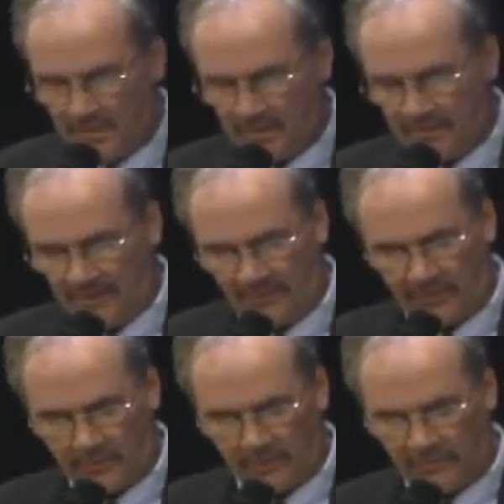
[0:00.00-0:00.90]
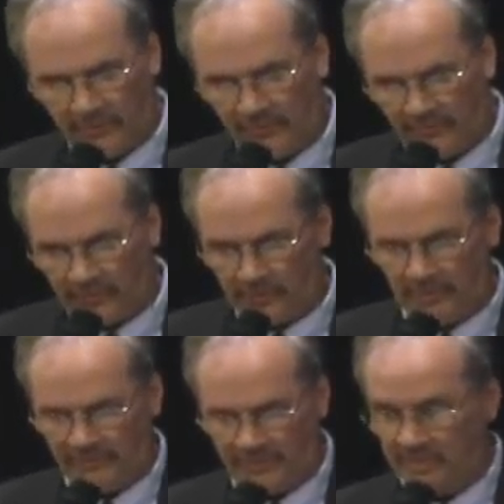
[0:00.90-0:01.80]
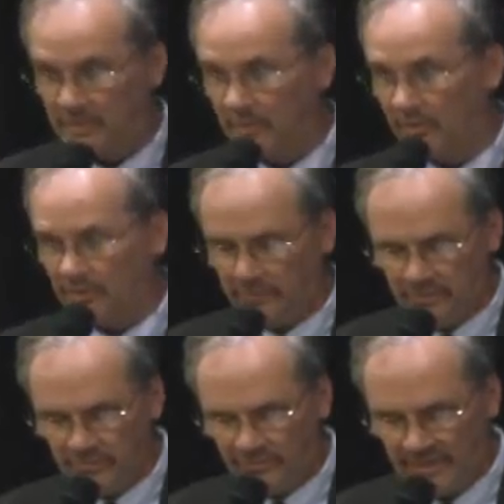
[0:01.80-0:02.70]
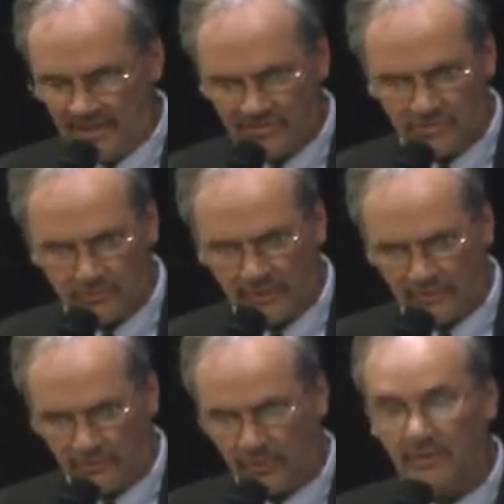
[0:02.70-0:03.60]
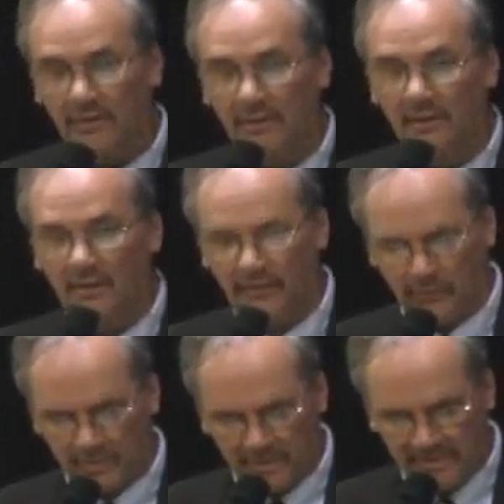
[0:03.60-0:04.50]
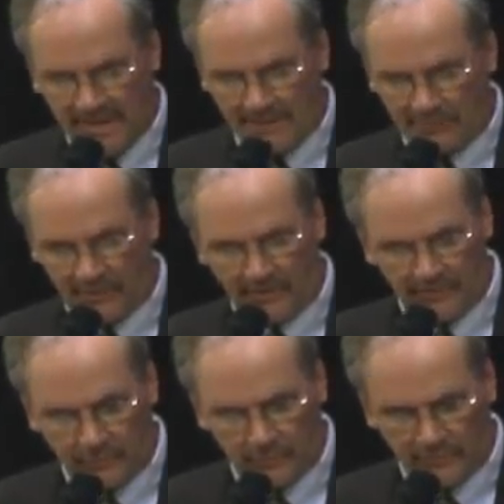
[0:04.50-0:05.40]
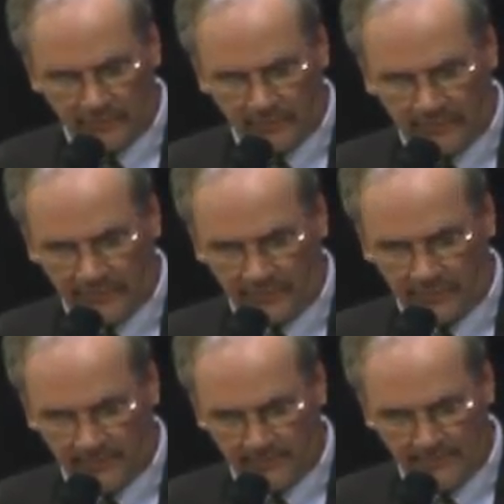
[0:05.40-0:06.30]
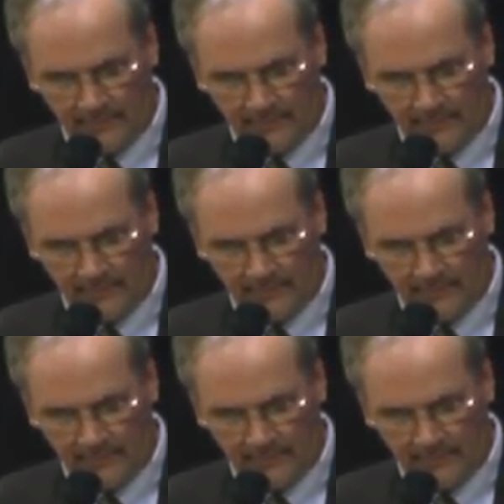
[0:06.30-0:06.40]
in that series is still listed in the American Legion's National Record Book as one of the top plays in World Series history.